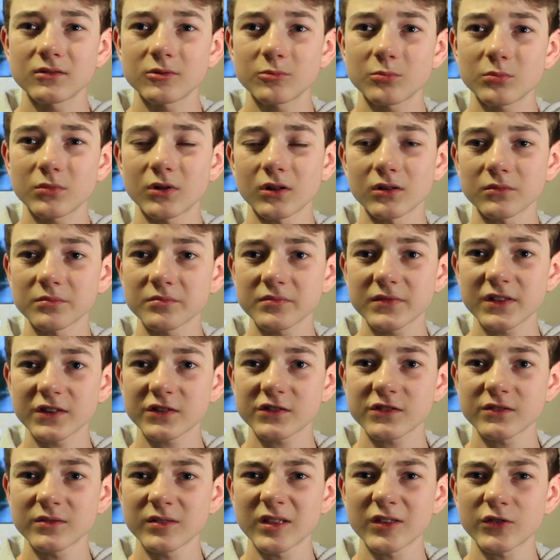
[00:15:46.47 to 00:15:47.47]

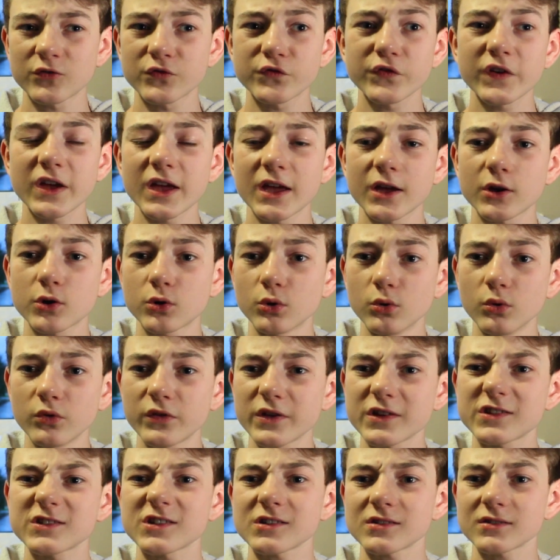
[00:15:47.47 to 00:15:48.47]
vehicle,
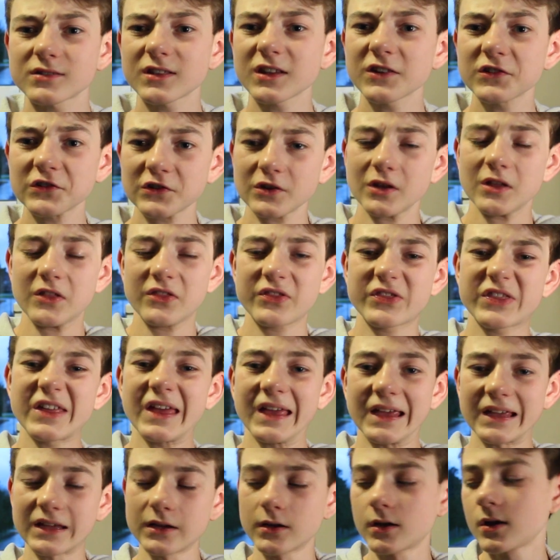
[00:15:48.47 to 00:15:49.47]
this
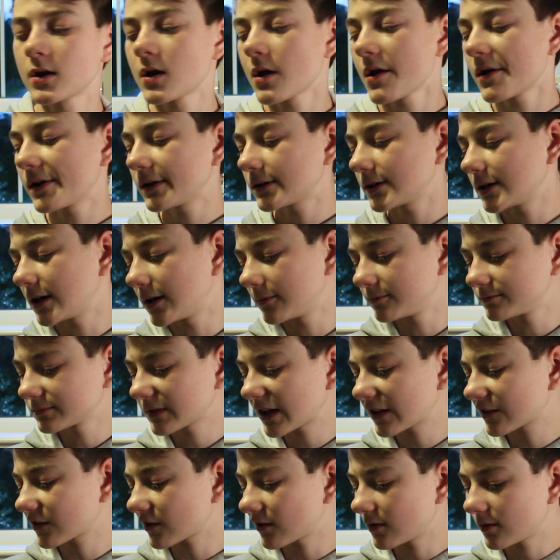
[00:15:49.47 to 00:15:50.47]
thing,
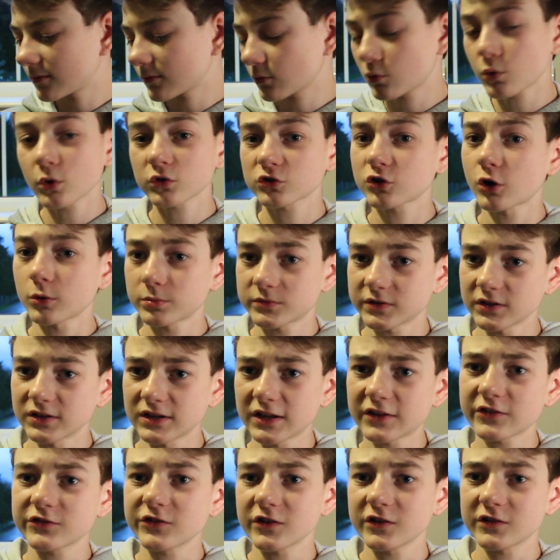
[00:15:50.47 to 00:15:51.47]
this quadcopter,
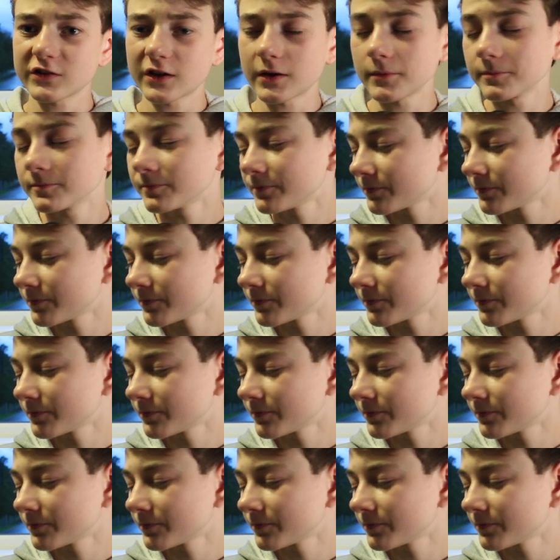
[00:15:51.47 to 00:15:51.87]
let's just say,